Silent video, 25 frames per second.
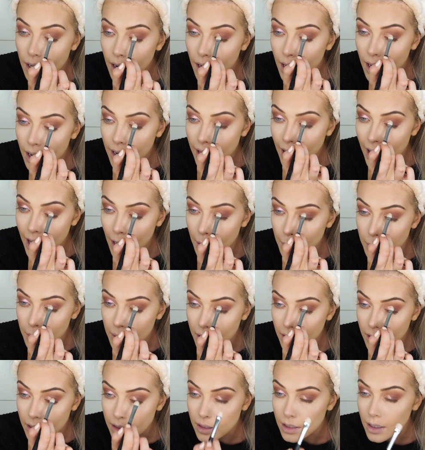and help it
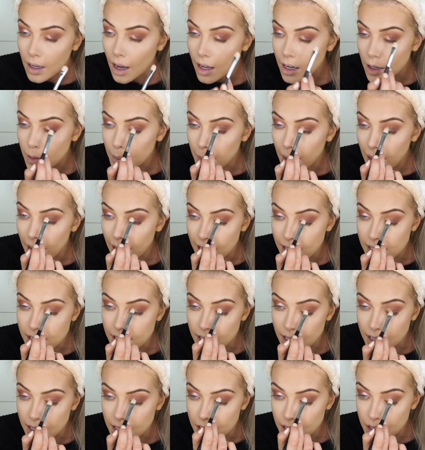kind of blend
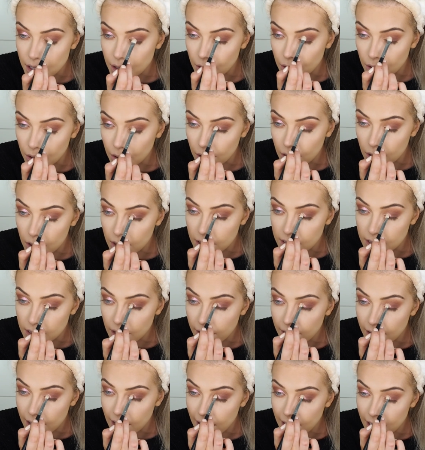into the other colours
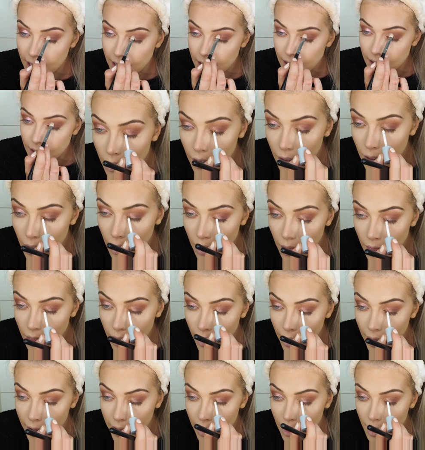on the lid.
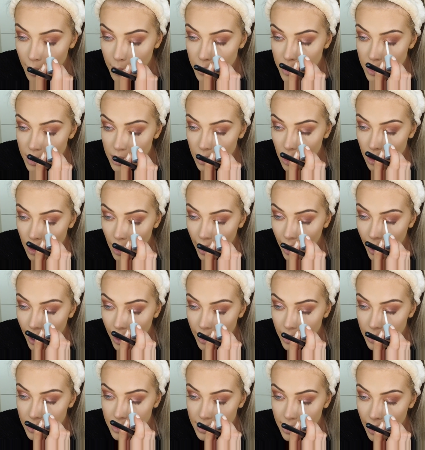Then I'm just going to
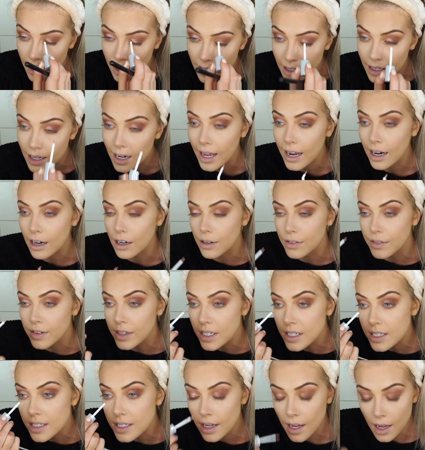add a second layer of
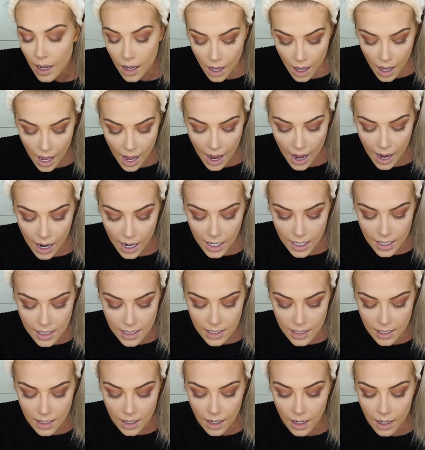it, and
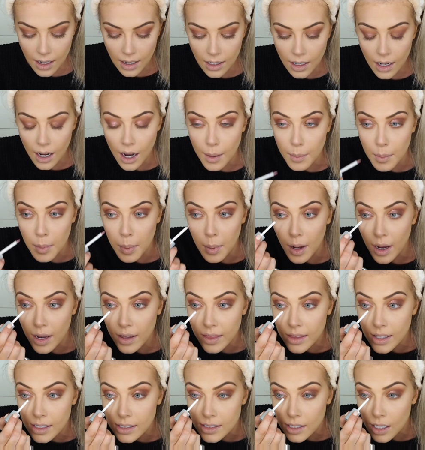I'm applying
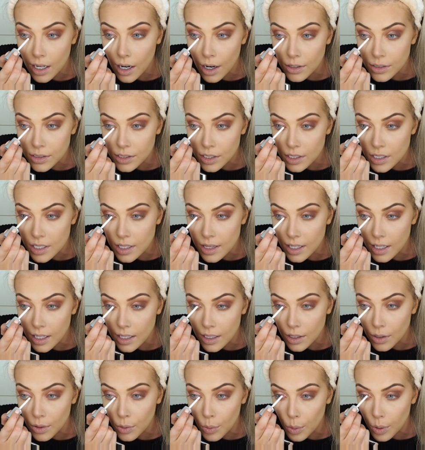this closer to the
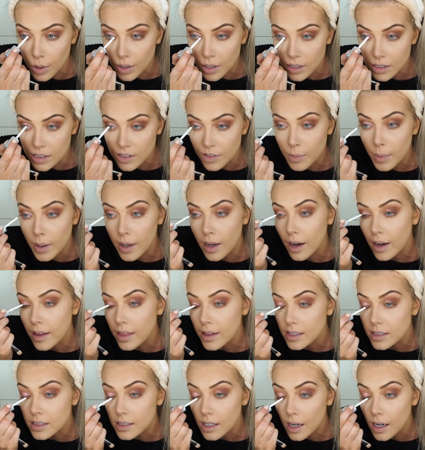inner corners of my eye this